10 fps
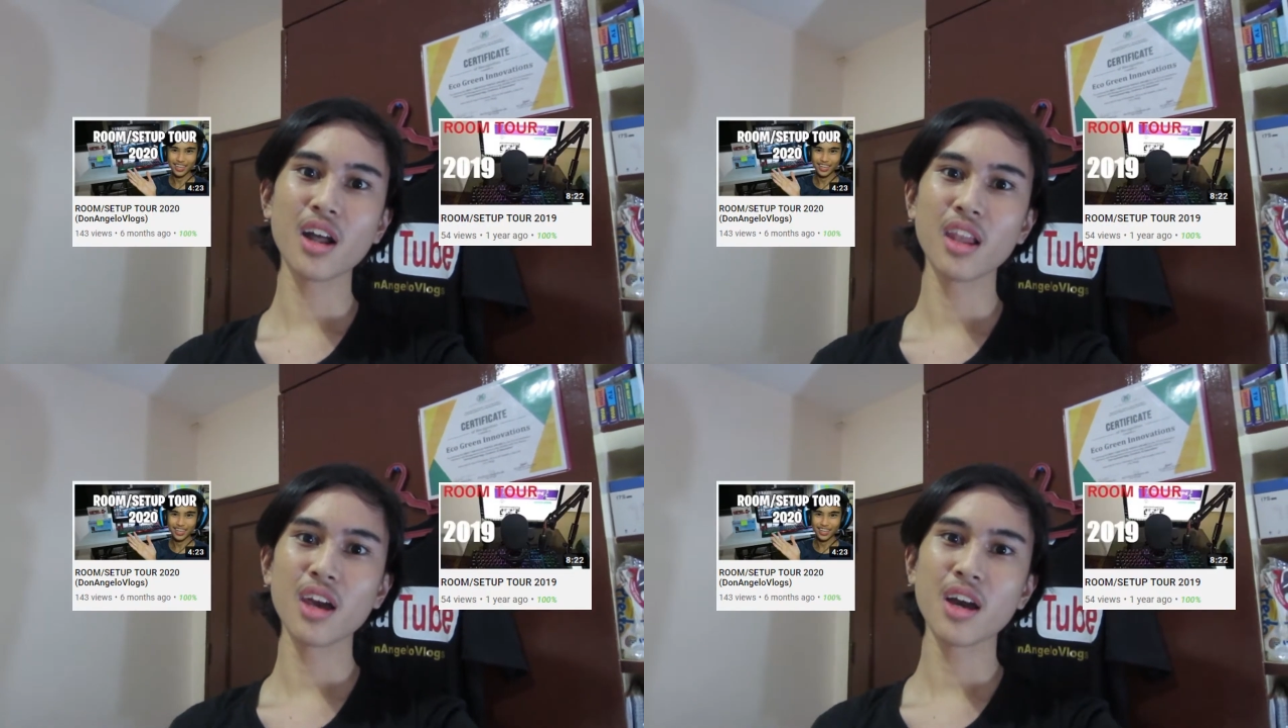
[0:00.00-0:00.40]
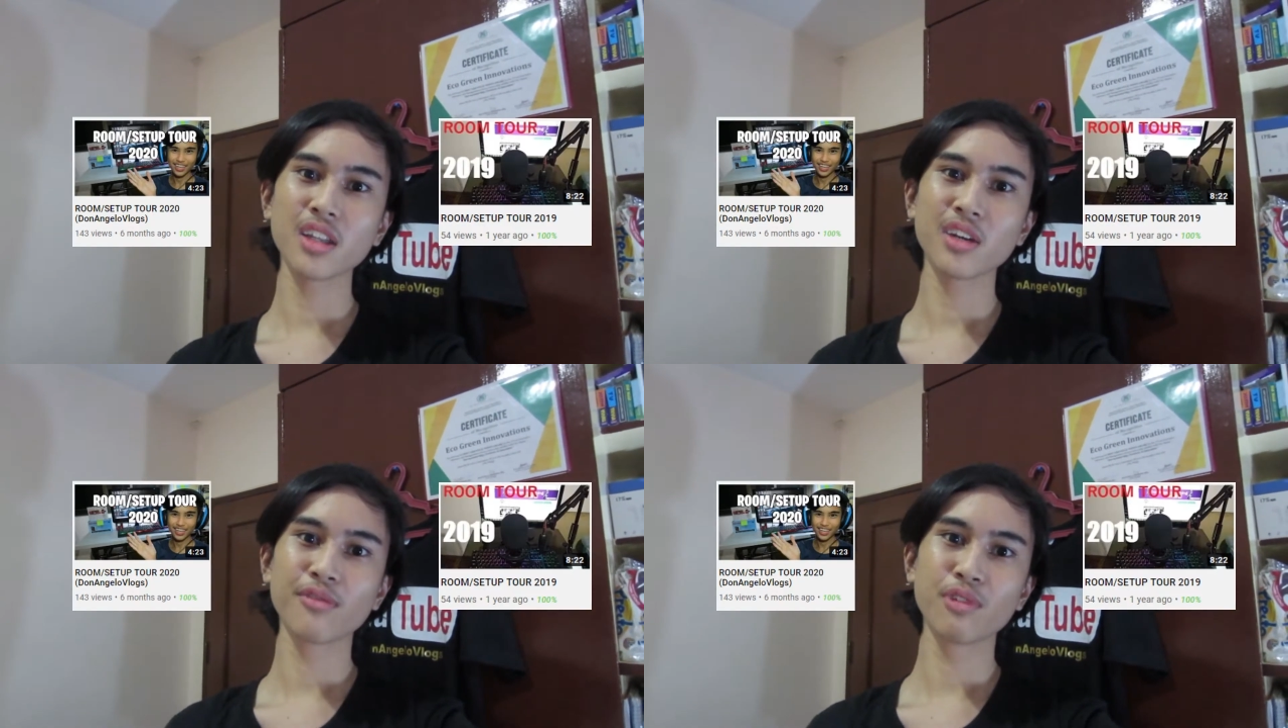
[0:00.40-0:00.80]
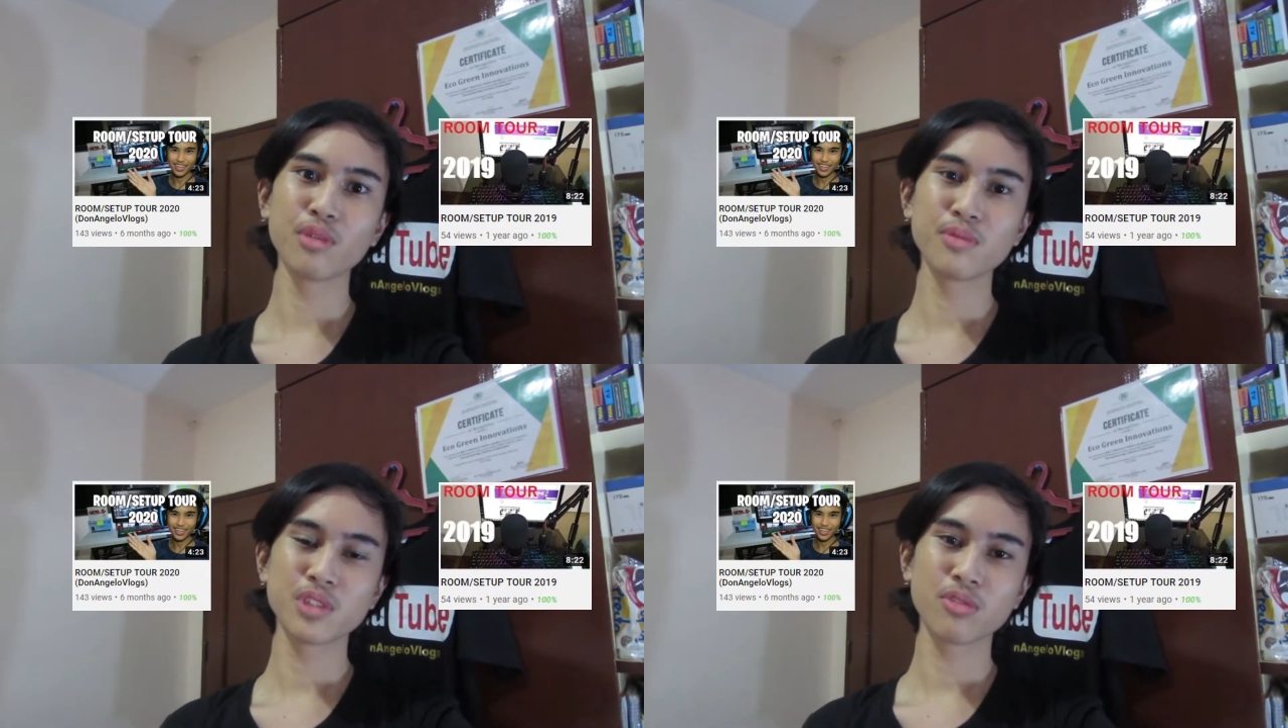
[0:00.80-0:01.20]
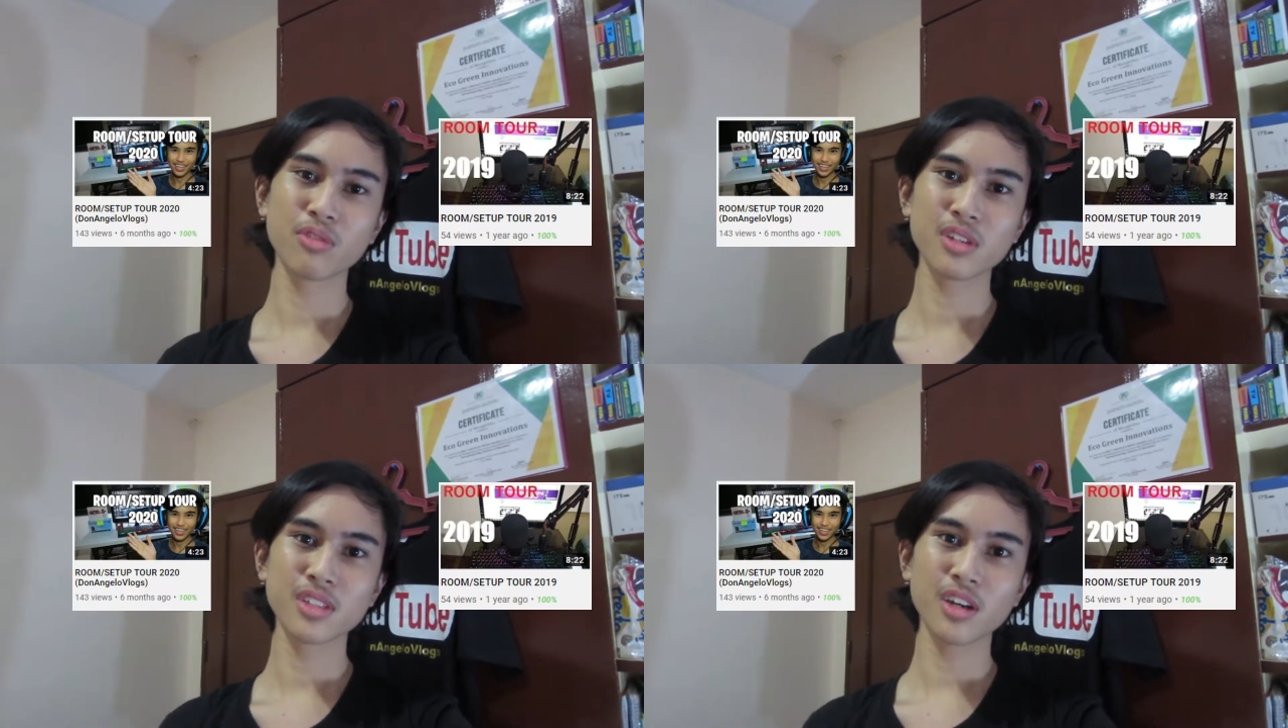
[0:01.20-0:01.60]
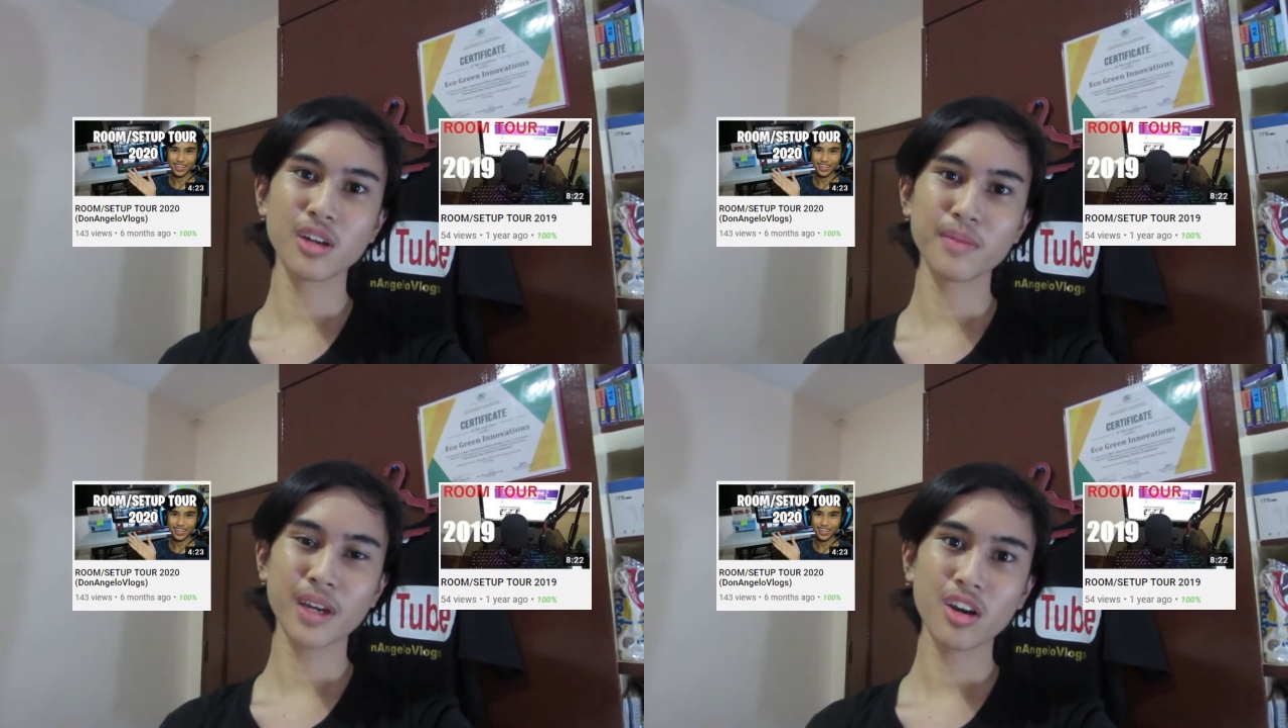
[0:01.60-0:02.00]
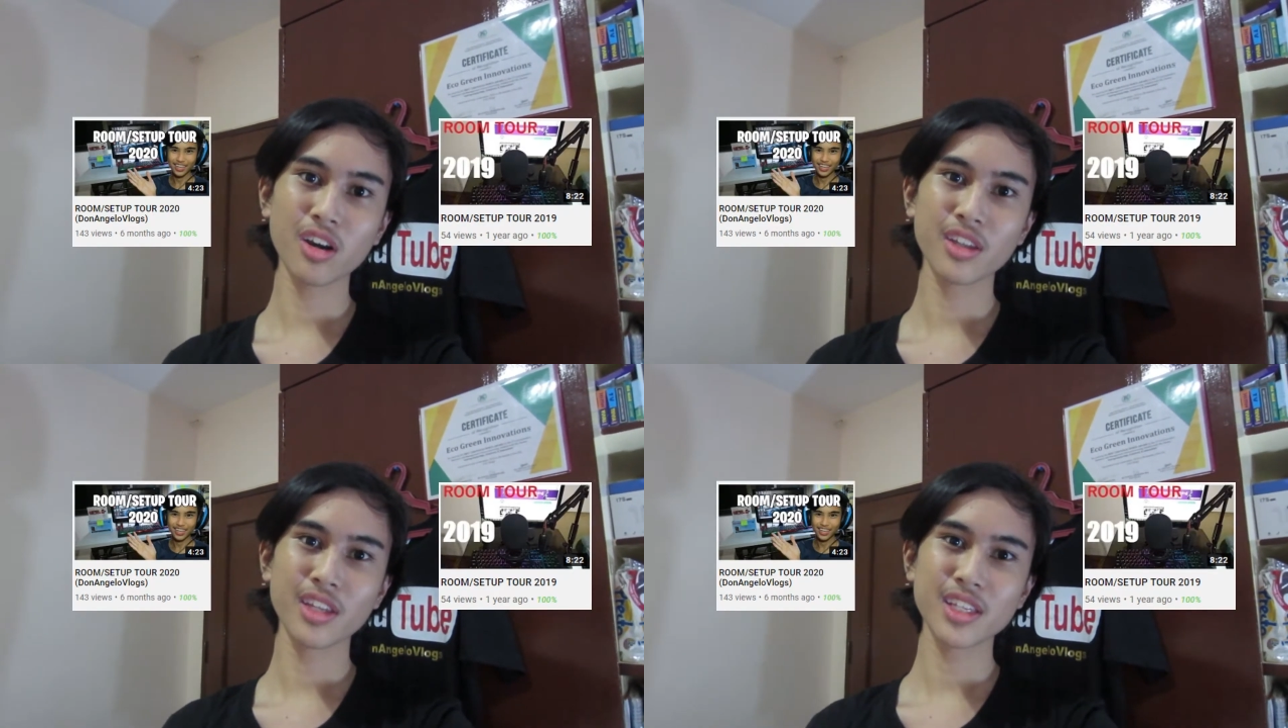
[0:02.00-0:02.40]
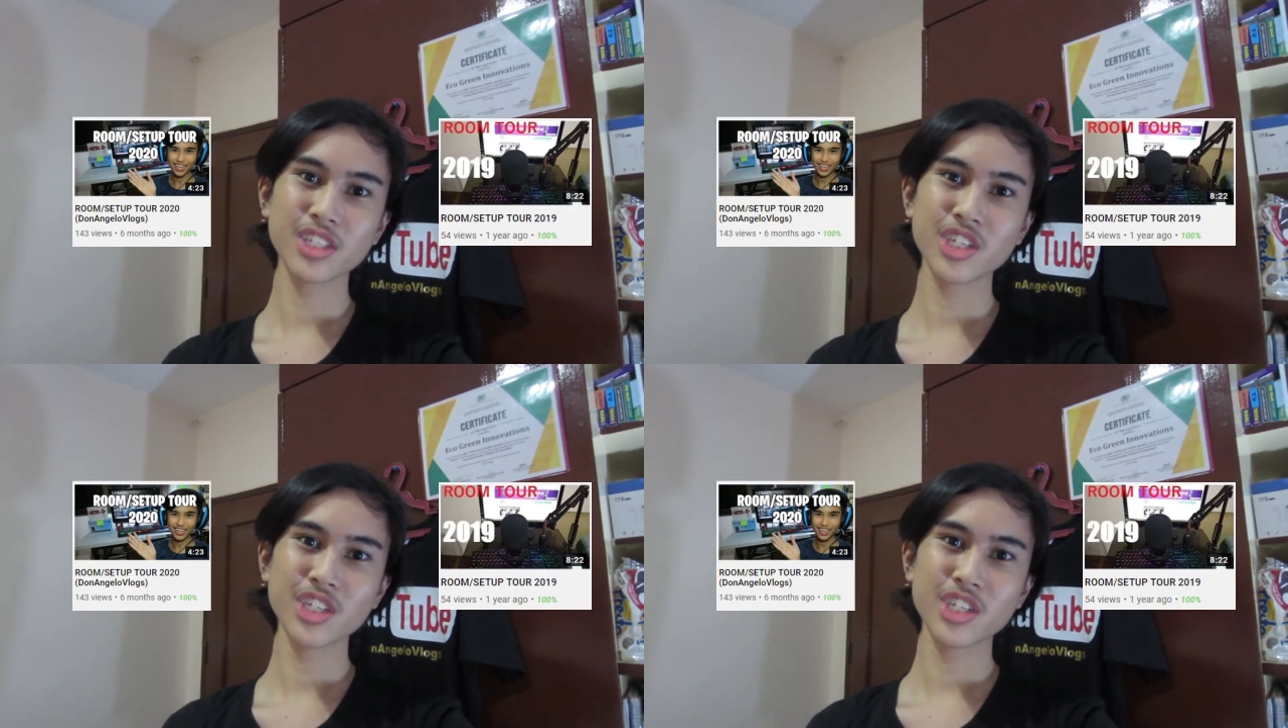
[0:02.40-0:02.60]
a lot of room tours on this